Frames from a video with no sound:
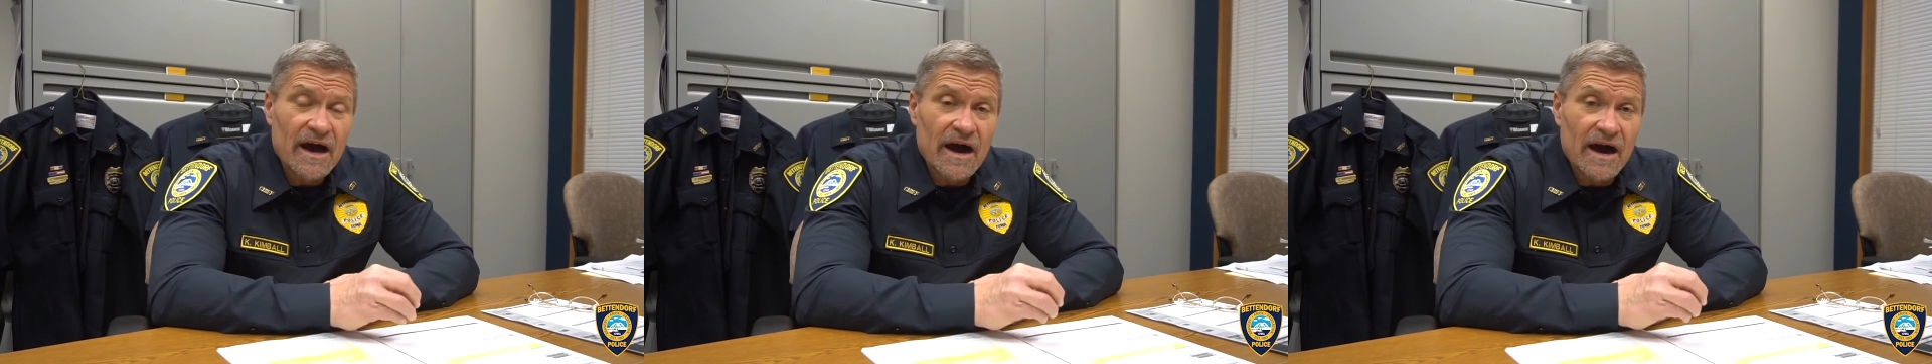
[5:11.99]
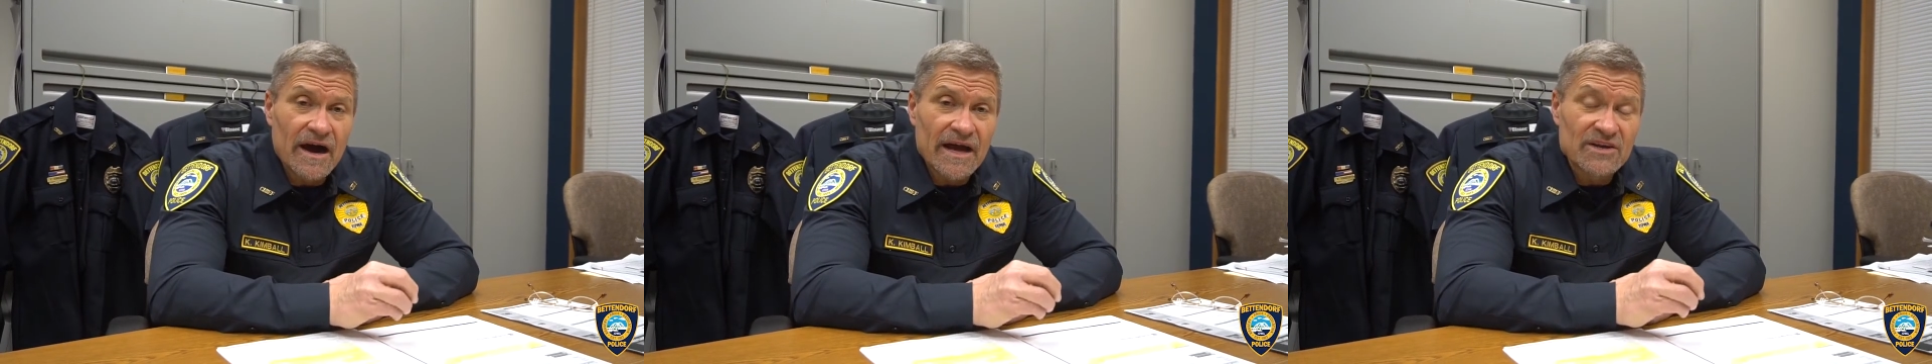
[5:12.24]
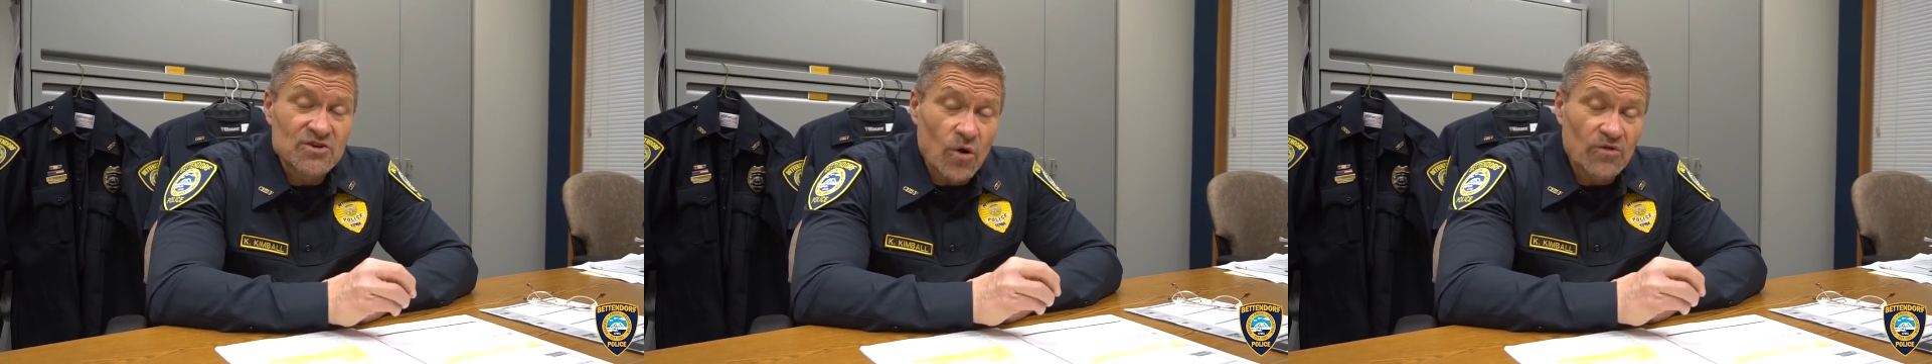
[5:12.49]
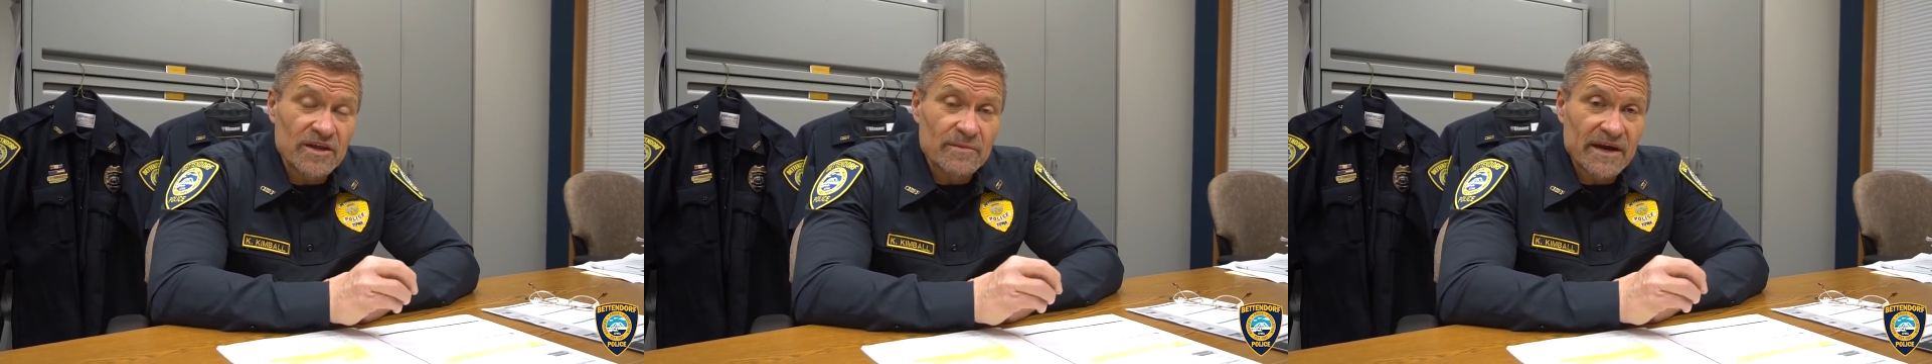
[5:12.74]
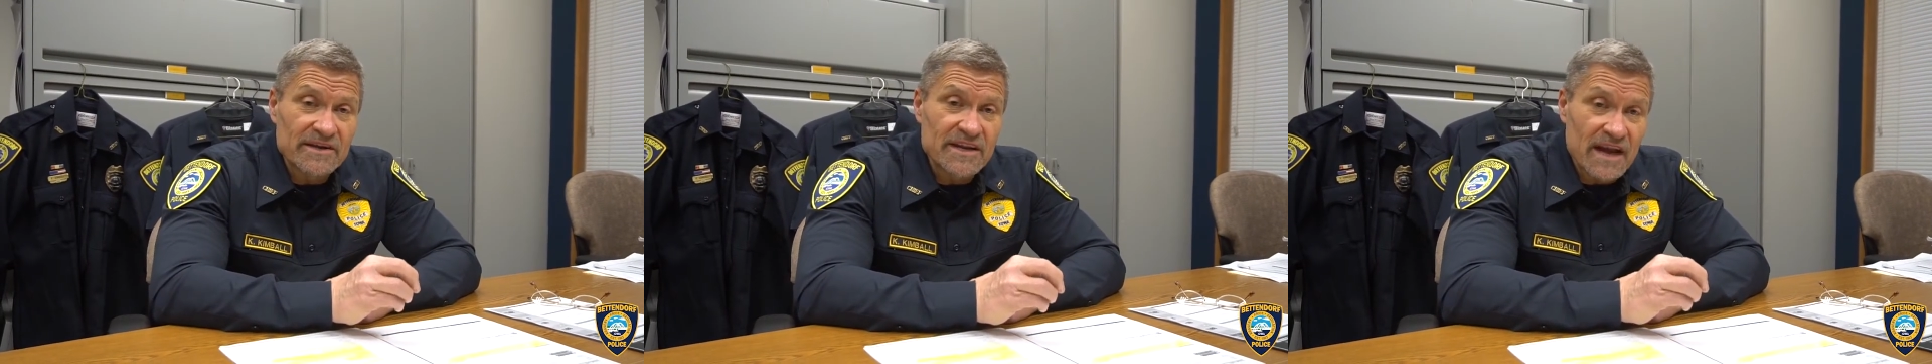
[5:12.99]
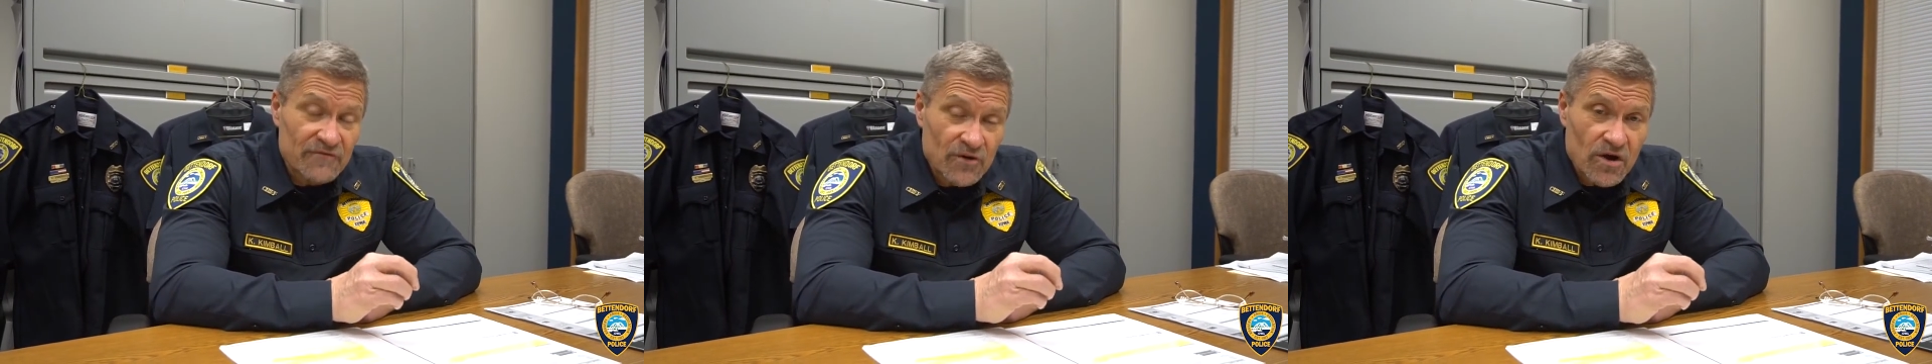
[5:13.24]
and told them I did
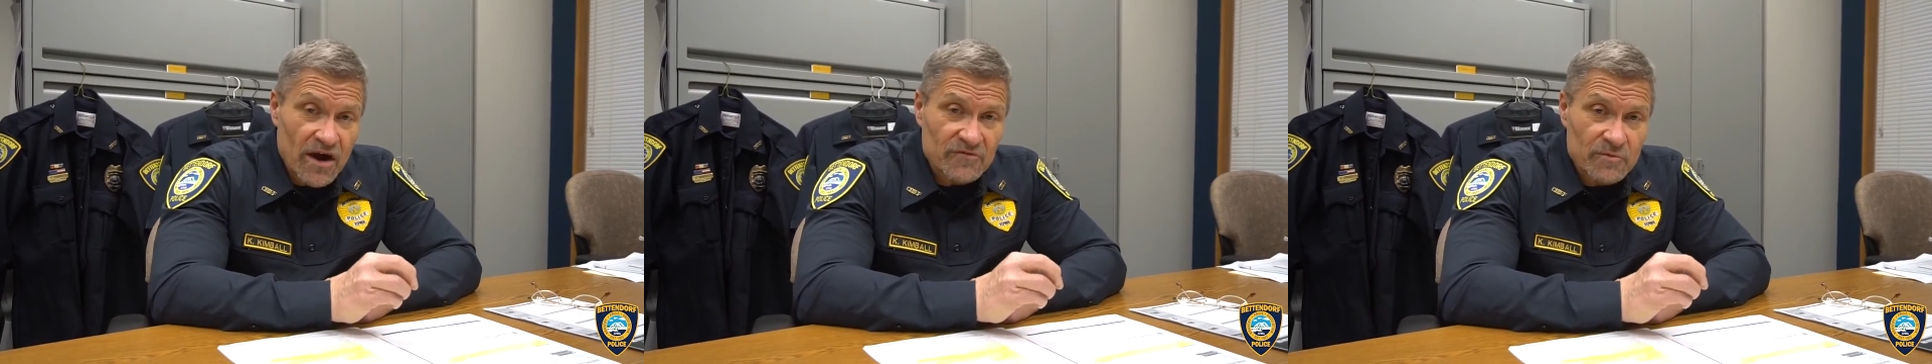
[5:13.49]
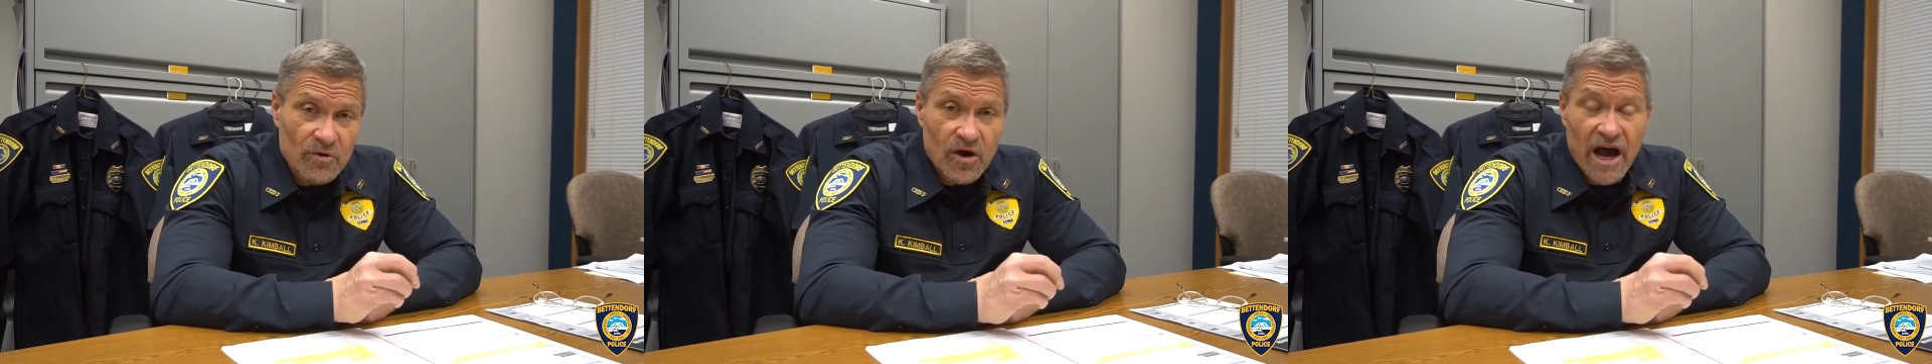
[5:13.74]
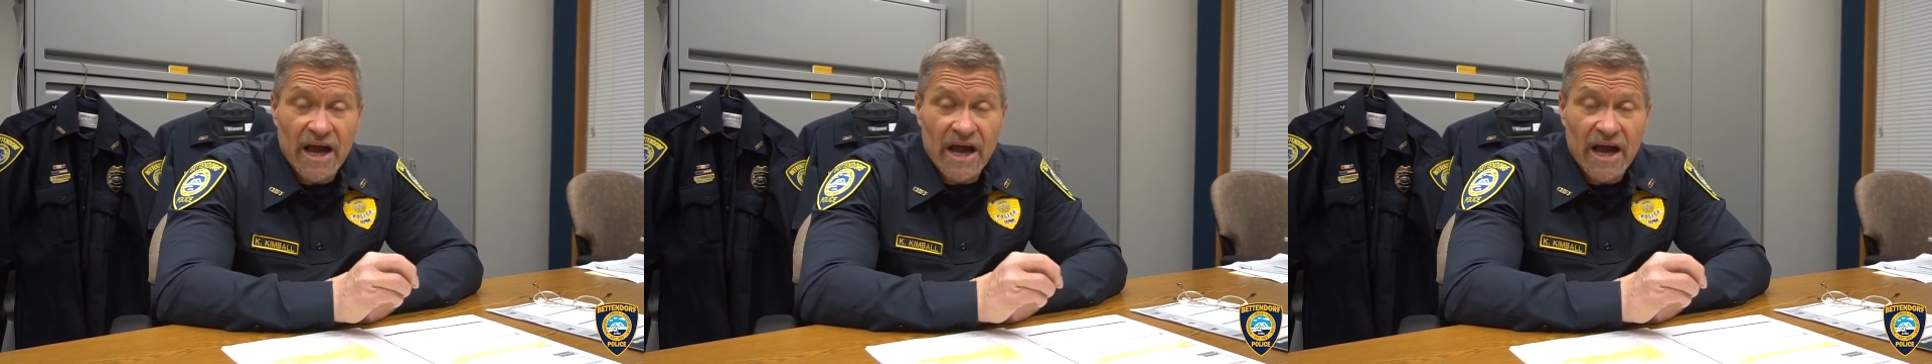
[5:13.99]
not feel comfortable.